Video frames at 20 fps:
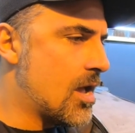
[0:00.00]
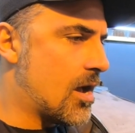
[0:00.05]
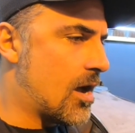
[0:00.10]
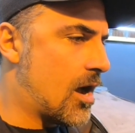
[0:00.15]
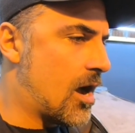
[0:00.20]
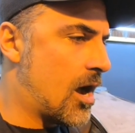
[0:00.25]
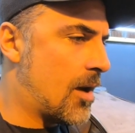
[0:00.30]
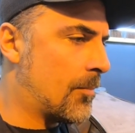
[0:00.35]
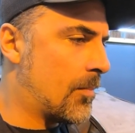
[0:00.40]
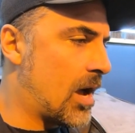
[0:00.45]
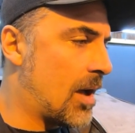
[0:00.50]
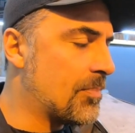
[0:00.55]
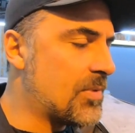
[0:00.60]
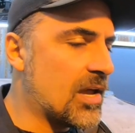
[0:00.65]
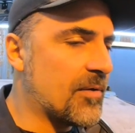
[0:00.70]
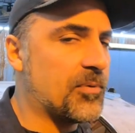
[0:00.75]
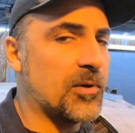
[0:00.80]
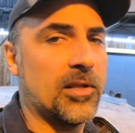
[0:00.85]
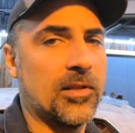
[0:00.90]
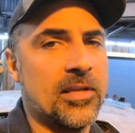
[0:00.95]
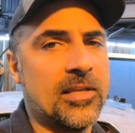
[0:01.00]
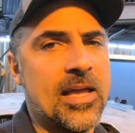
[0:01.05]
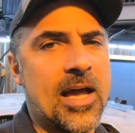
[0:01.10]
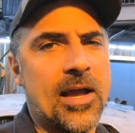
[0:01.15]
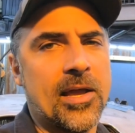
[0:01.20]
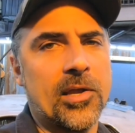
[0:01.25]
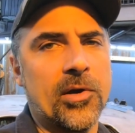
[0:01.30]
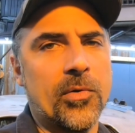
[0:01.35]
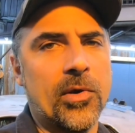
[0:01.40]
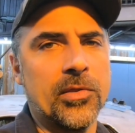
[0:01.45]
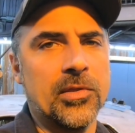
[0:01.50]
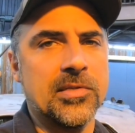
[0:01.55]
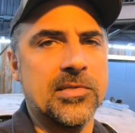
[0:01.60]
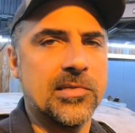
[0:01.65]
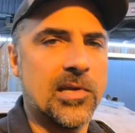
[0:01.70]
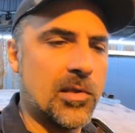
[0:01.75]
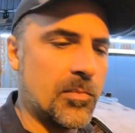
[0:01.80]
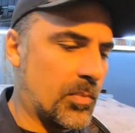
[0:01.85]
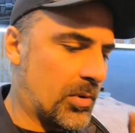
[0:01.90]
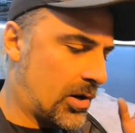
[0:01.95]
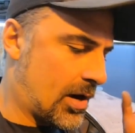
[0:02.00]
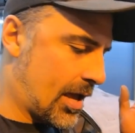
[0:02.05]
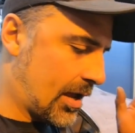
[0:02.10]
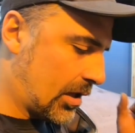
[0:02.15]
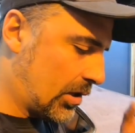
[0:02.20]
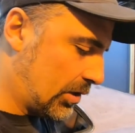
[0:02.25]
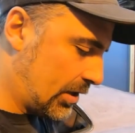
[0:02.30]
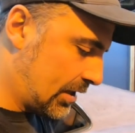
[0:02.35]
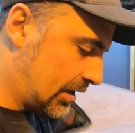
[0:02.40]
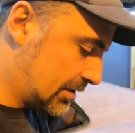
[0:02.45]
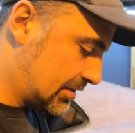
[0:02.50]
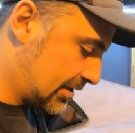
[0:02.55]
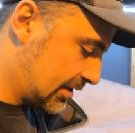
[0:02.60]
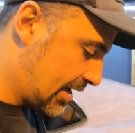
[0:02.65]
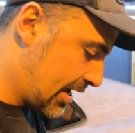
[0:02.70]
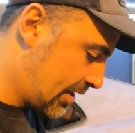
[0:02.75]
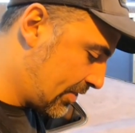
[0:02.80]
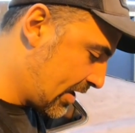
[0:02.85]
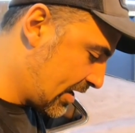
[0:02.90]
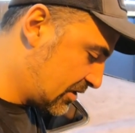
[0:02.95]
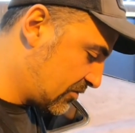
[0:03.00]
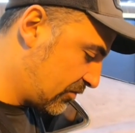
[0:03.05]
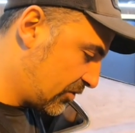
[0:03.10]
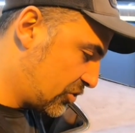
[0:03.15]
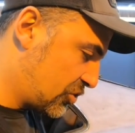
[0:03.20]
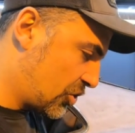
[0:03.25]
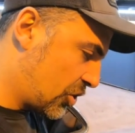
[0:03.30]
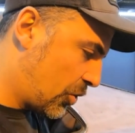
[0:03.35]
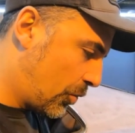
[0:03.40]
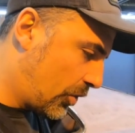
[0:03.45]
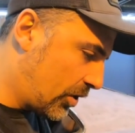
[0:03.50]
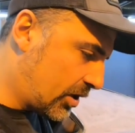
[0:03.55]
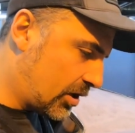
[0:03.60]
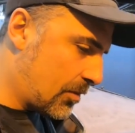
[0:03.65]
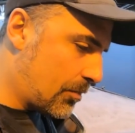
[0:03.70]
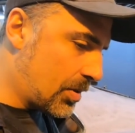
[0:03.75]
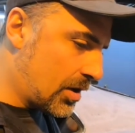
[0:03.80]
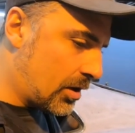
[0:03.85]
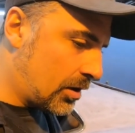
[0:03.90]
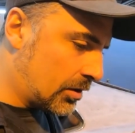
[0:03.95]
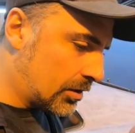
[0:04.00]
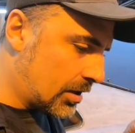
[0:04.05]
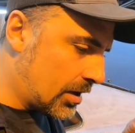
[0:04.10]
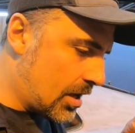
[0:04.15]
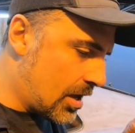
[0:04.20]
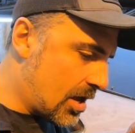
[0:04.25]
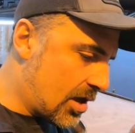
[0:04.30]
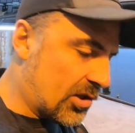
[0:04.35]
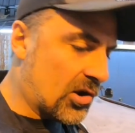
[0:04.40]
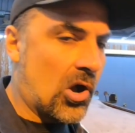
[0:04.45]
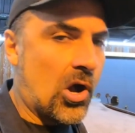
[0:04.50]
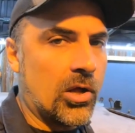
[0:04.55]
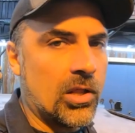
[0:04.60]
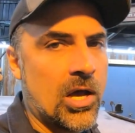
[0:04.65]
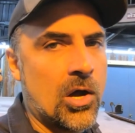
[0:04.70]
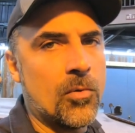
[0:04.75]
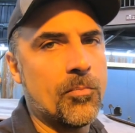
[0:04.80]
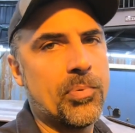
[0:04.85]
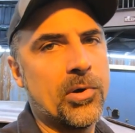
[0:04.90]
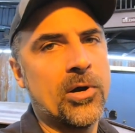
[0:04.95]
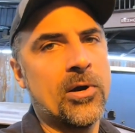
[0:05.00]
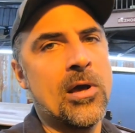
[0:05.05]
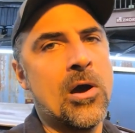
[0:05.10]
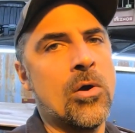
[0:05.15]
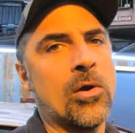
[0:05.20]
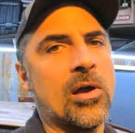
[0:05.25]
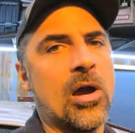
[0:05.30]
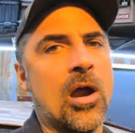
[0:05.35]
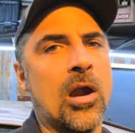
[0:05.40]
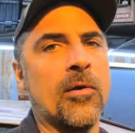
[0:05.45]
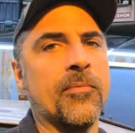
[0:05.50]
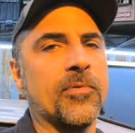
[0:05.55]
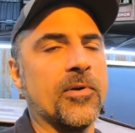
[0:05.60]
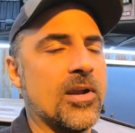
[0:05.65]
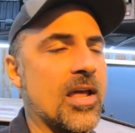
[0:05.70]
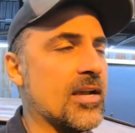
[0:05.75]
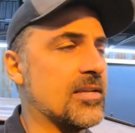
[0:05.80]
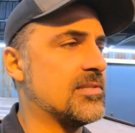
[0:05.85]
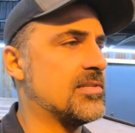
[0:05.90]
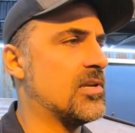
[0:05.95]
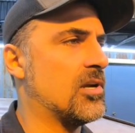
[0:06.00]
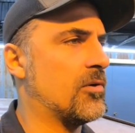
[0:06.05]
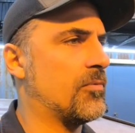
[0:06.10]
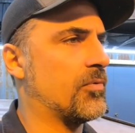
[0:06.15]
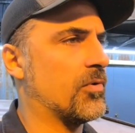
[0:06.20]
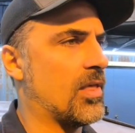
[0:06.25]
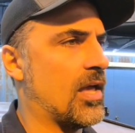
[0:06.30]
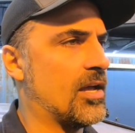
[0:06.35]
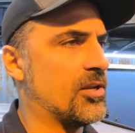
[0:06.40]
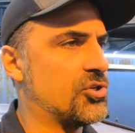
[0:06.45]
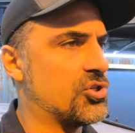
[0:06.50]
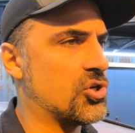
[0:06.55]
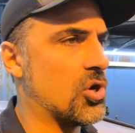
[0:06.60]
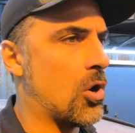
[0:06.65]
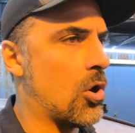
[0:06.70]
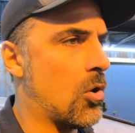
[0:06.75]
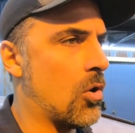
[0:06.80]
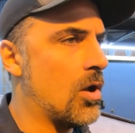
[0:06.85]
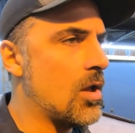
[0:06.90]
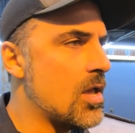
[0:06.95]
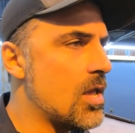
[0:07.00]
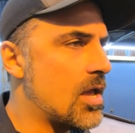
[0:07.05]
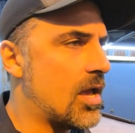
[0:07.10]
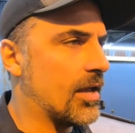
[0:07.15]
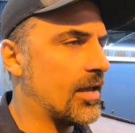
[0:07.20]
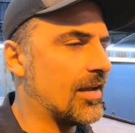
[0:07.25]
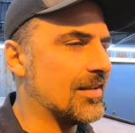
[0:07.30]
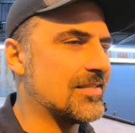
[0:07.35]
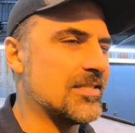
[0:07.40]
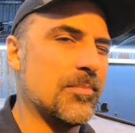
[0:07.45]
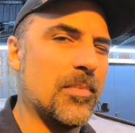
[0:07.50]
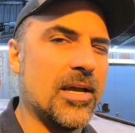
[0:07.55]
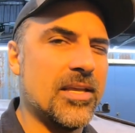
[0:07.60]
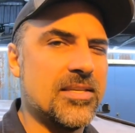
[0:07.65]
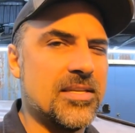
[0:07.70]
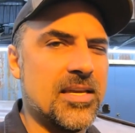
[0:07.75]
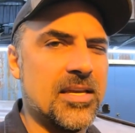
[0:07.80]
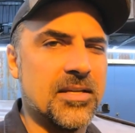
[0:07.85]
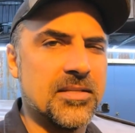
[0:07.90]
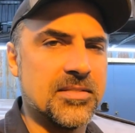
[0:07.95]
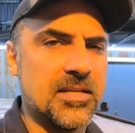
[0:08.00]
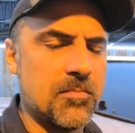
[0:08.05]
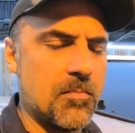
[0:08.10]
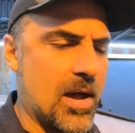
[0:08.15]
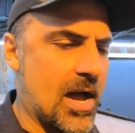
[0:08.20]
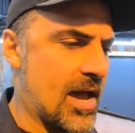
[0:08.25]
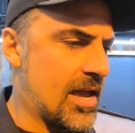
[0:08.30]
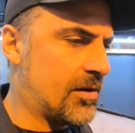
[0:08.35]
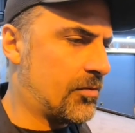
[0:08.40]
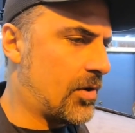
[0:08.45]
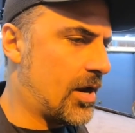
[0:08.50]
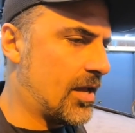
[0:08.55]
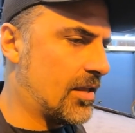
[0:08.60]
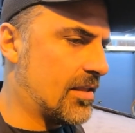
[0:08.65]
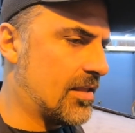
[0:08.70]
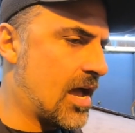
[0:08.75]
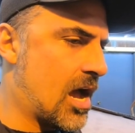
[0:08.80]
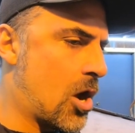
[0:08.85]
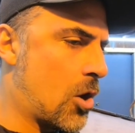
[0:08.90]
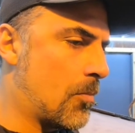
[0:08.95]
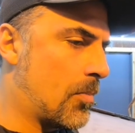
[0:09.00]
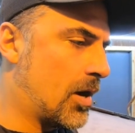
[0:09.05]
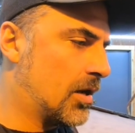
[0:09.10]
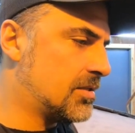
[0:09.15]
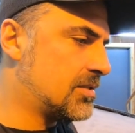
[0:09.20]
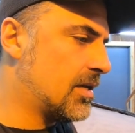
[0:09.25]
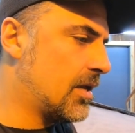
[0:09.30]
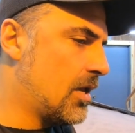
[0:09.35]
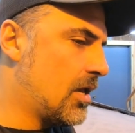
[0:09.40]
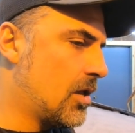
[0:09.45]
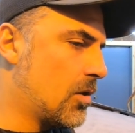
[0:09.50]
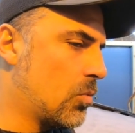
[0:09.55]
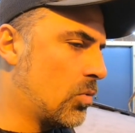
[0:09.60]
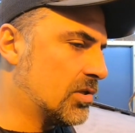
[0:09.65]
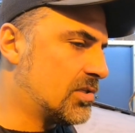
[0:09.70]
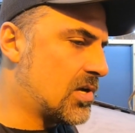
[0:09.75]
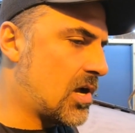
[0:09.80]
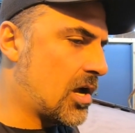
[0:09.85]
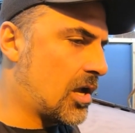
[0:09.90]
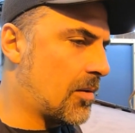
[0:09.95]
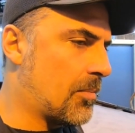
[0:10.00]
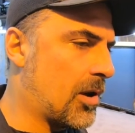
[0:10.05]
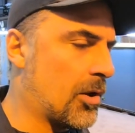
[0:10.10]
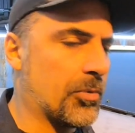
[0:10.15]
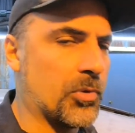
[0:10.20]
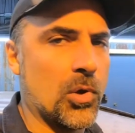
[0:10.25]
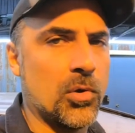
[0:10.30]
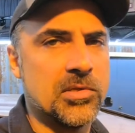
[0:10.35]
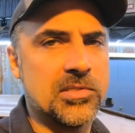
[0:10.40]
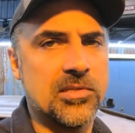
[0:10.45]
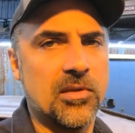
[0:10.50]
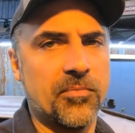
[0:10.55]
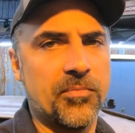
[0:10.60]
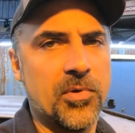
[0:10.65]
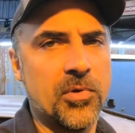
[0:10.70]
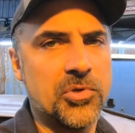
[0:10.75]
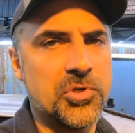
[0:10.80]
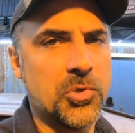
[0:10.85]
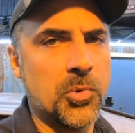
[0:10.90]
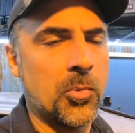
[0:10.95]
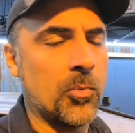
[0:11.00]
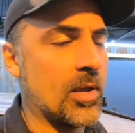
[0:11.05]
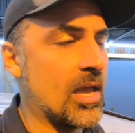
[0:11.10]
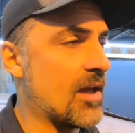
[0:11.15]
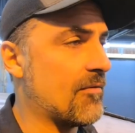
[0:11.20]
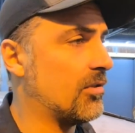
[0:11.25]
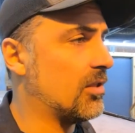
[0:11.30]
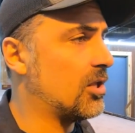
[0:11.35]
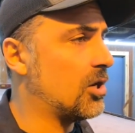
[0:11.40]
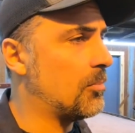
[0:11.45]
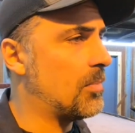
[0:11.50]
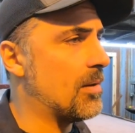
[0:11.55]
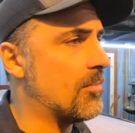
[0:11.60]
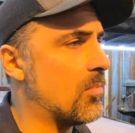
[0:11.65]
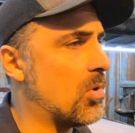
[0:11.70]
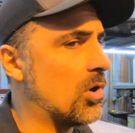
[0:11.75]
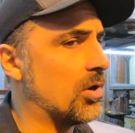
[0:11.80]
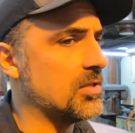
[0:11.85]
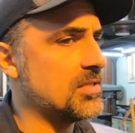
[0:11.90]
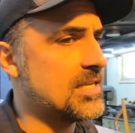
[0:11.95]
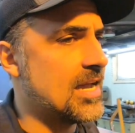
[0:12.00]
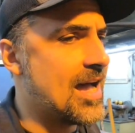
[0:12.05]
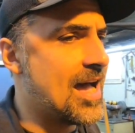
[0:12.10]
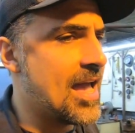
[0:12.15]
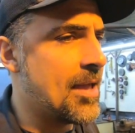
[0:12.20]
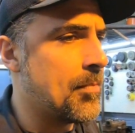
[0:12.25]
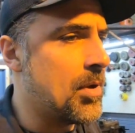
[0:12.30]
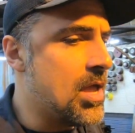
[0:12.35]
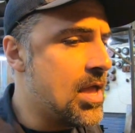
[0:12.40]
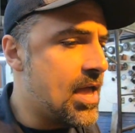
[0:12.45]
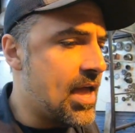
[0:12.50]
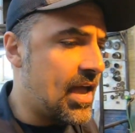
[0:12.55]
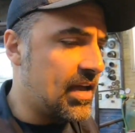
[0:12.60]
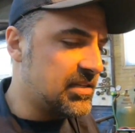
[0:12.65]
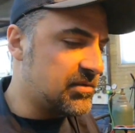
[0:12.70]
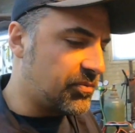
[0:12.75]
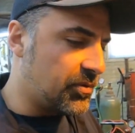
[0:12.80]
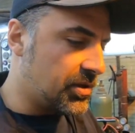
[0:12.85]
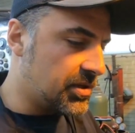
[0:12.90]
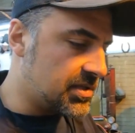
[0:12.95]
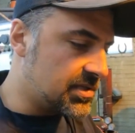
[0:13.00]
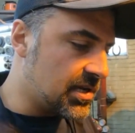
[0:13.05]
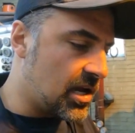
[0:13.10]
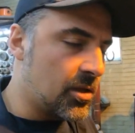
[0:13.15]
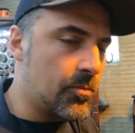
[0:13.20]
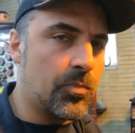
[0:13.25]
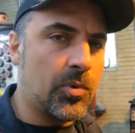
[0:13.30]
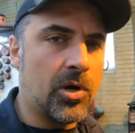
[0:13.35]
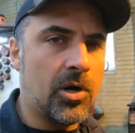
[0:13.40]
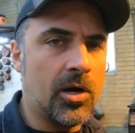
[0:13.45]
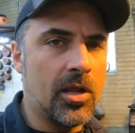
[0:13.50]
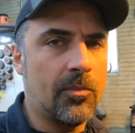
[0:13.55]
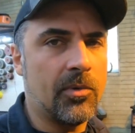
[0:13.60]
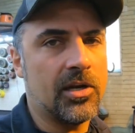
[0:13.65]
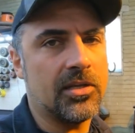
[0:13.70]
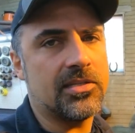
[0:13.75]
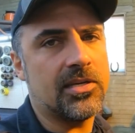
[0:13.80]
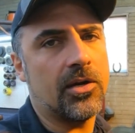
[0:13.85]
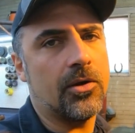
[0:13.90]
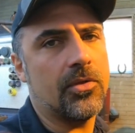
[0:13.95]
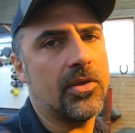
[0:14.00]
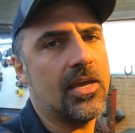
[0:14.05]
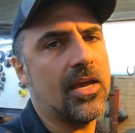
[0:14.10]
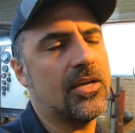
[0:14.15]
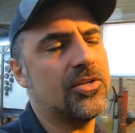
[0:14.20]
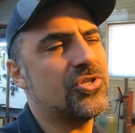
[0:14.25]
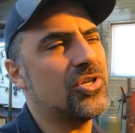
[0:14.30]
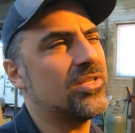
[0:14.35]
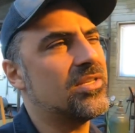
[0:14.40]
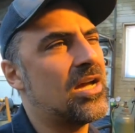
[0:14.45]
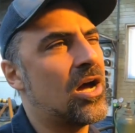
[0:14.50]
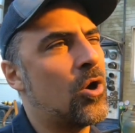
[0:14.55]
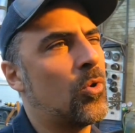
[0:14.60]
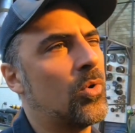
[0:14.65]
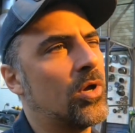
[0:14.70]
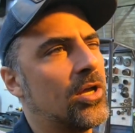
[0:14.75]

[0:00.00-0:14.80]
I'm definitely not going to run the Sunbird at Cleetus again, that's for sure. We're going to build an all-out burnout car for next year for that show. I got some ideas in mind right now, but we'll talk about those in the future when we have a little bit more time. As for the Sunbird, I'm going to tear the engine down.